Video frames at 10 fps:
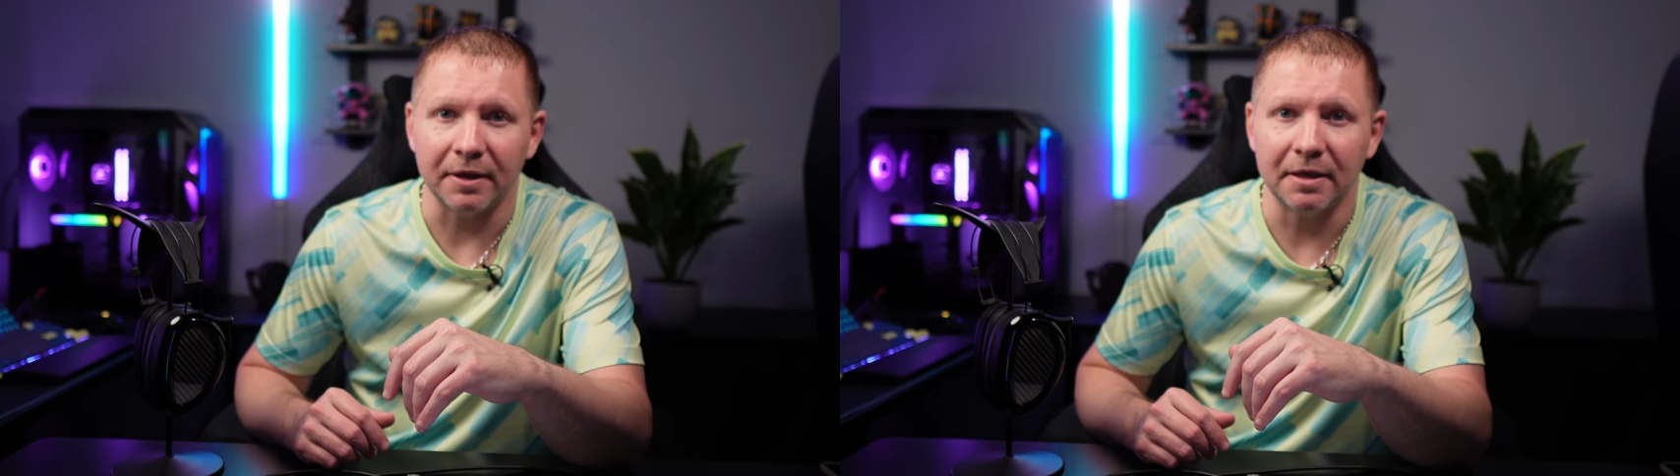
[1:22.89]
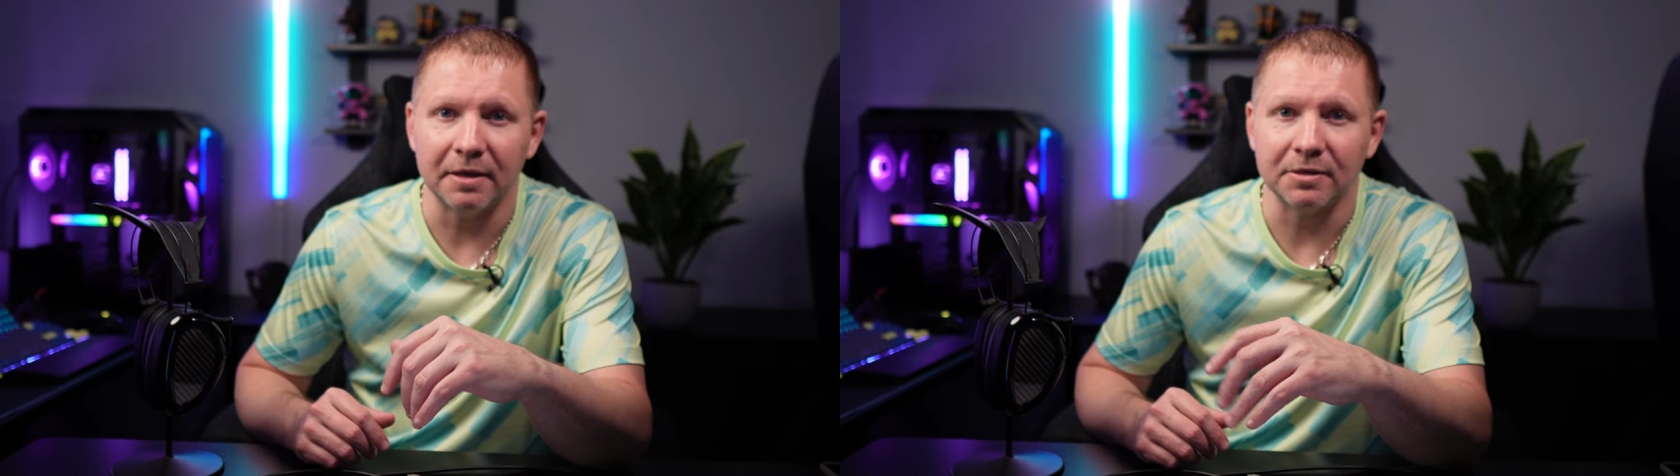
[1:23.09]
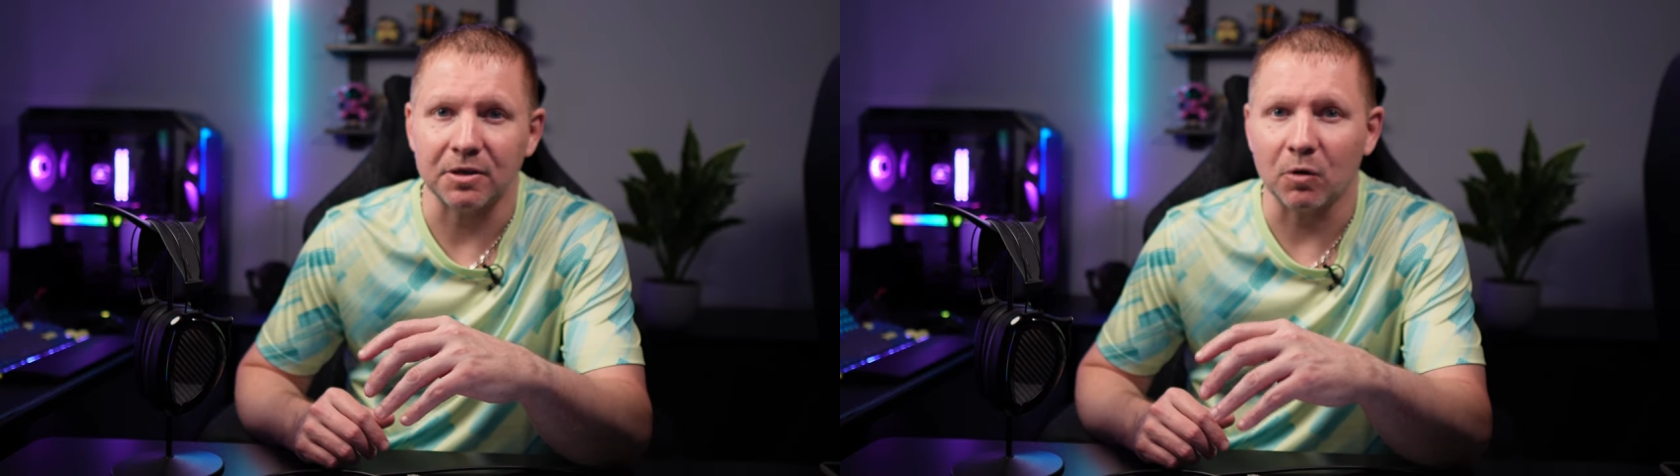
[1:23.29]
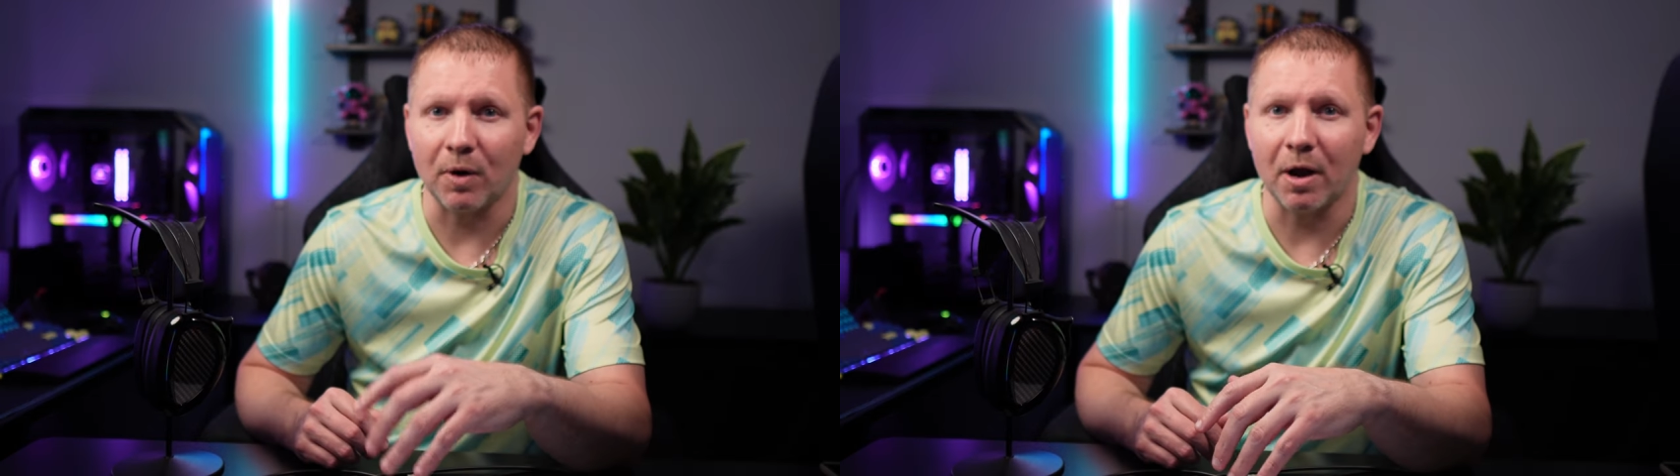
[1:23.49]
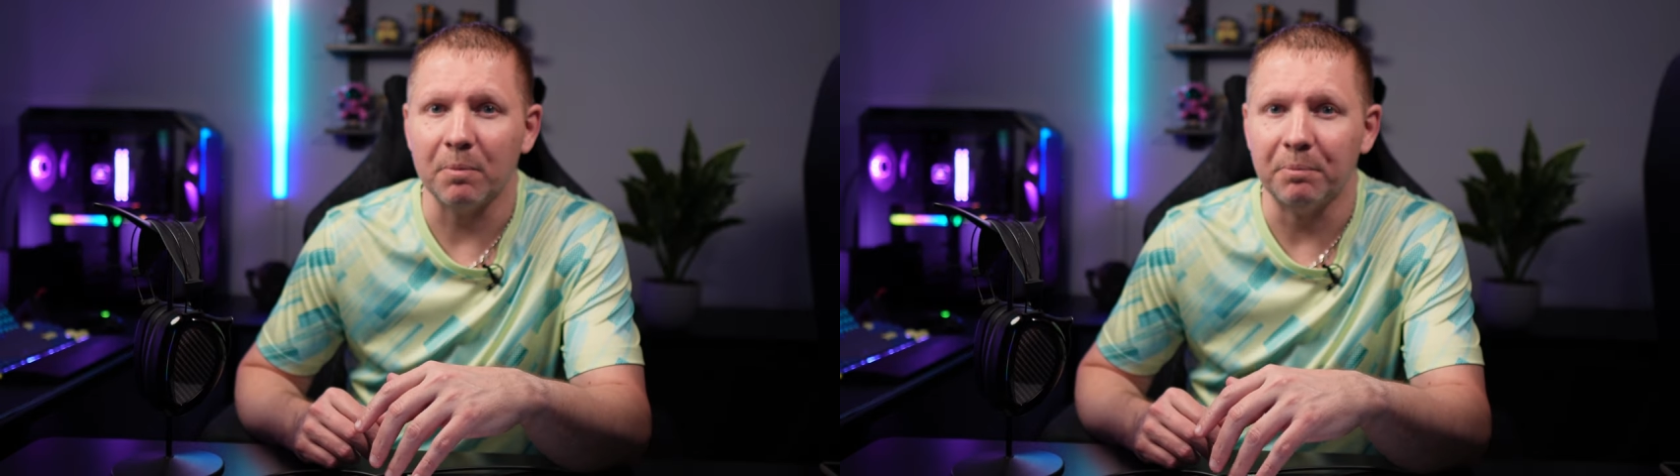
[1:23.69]
is
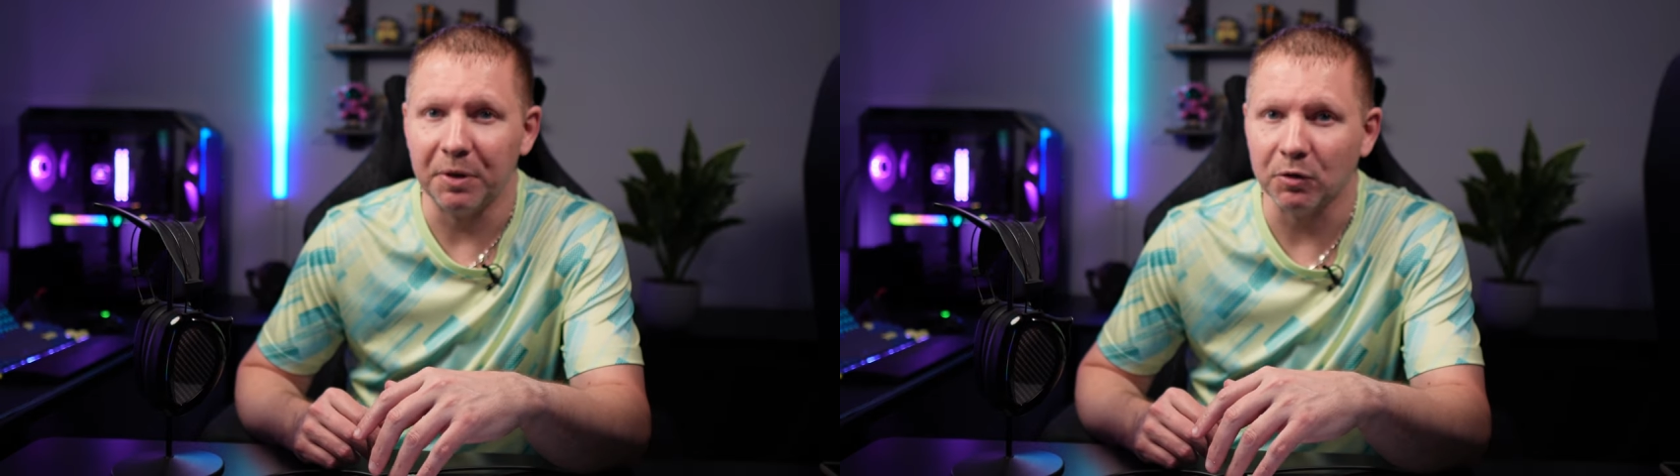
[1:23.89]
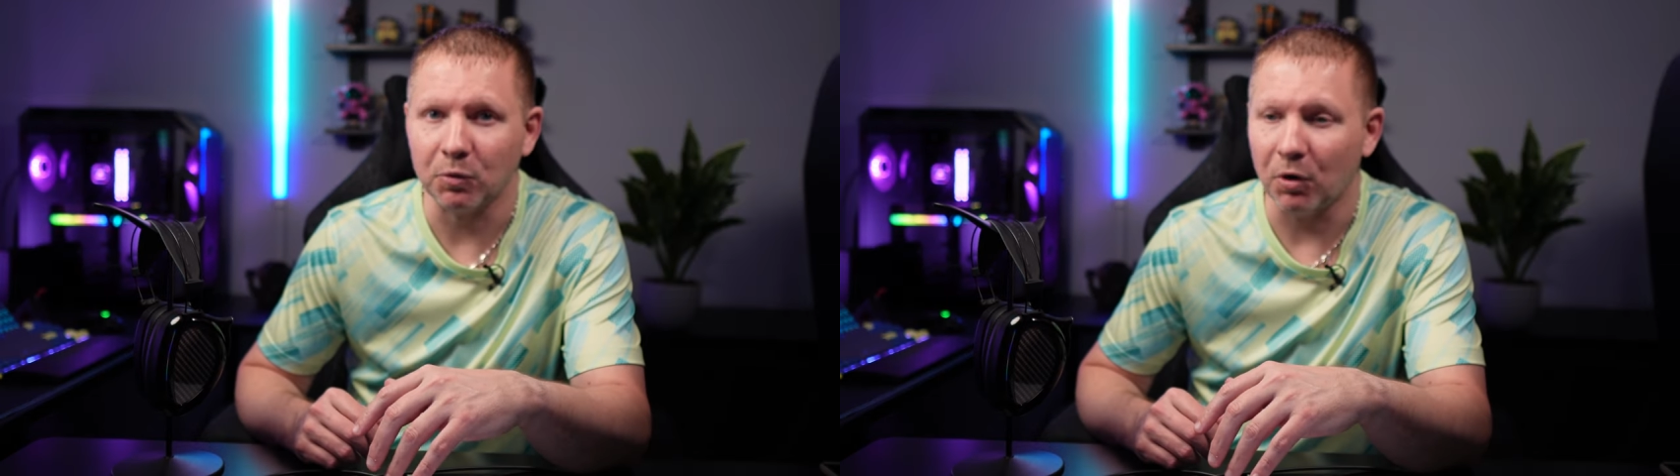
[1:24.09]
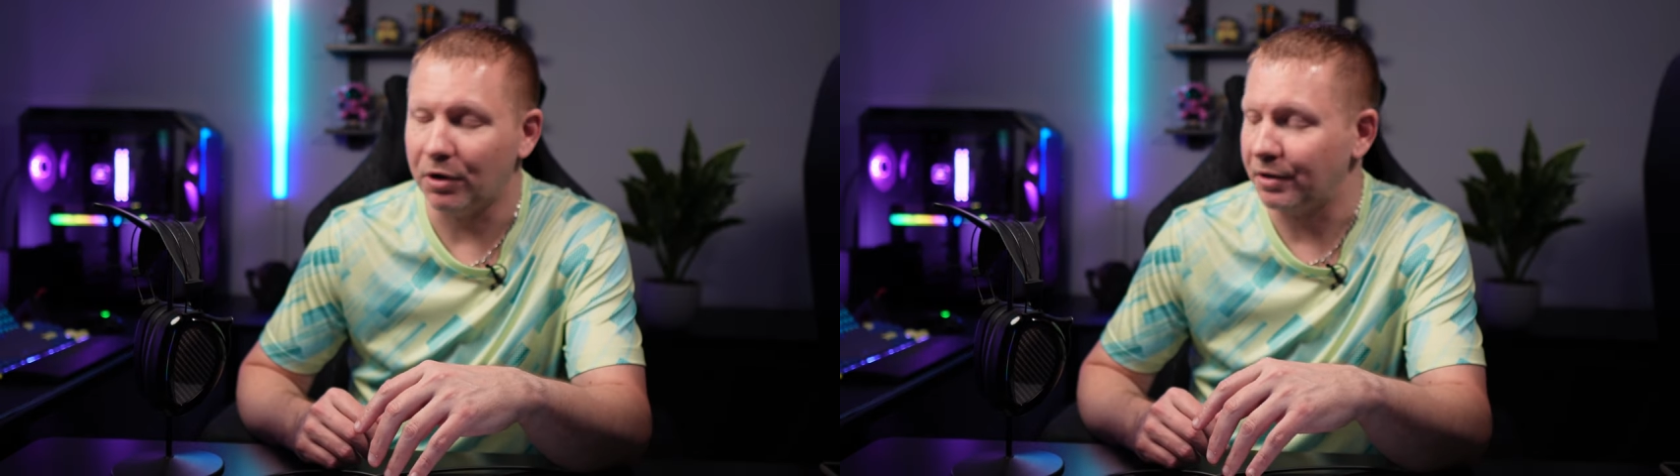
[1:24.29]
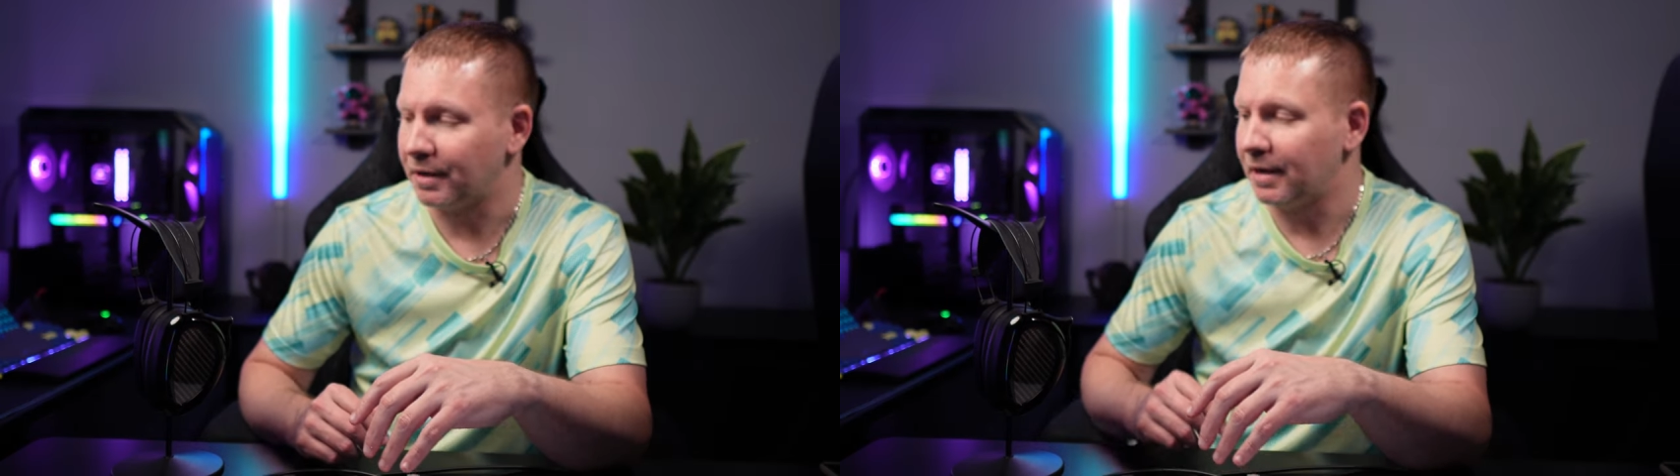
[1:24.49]
around build quality.